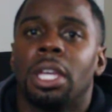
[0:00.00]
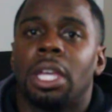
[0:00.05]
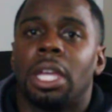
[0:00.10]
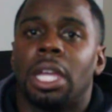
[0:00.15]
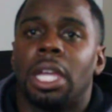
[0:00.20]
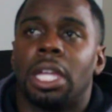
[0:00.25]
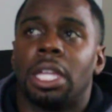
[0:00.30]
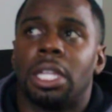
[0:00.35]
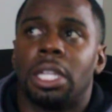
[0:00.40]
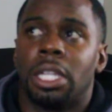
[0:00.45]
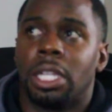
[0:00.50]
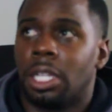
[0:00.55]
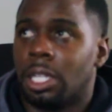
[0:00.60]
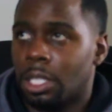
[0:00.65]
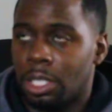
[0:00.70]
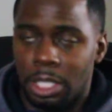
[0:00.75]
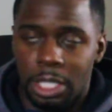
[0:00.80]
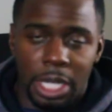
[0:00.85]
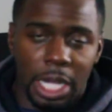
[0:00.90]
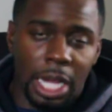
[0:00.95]
in
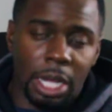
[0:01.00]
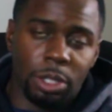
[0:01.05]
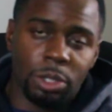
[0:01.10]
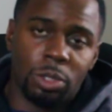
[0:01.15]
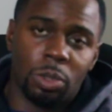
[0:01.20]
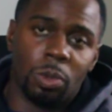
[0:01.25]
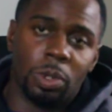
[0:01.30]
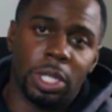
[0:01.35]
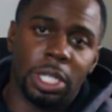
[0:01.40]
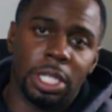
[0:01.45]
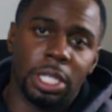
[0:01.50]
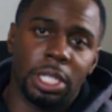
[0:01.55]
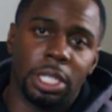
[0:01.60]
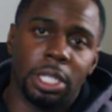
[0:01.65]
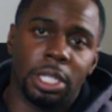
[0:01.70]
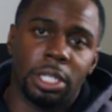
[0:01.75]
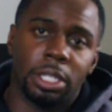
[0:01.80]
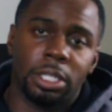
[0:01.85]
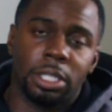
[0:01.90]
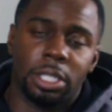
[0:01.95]
nearly now 20
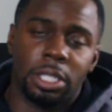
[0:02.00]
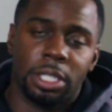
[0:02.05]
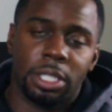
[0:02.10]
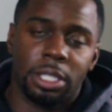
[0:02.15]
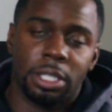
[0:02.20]
years